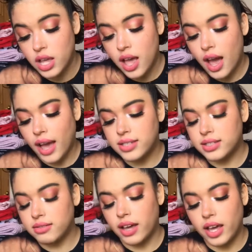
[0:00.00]
I still
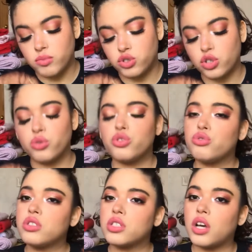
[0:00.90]
am so
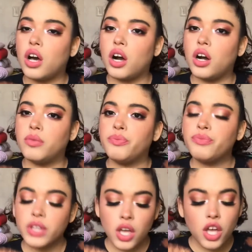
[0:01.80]
used to
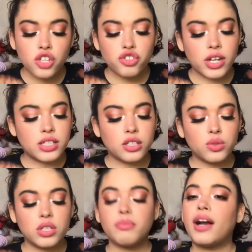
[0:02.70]

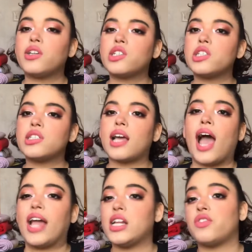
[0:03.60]
translucent powders that I
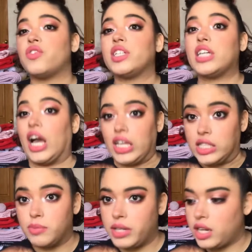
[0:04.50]
never really got into
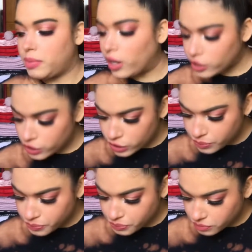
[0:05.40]
banana powders.
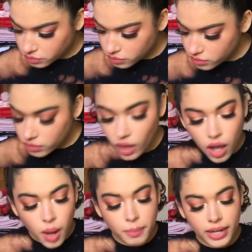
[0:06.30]

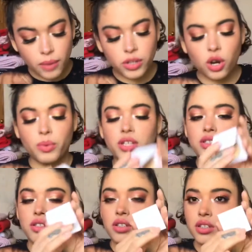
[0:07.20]
But I would always
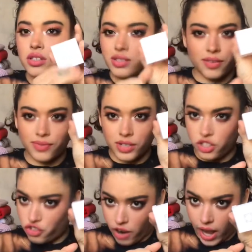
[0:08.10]
definitely
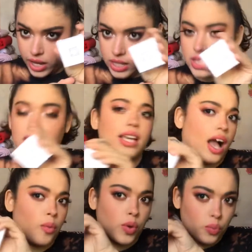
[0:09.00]
try it, see how
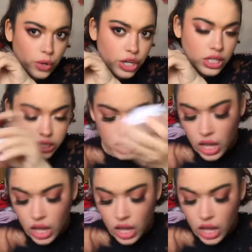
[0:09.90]
it works.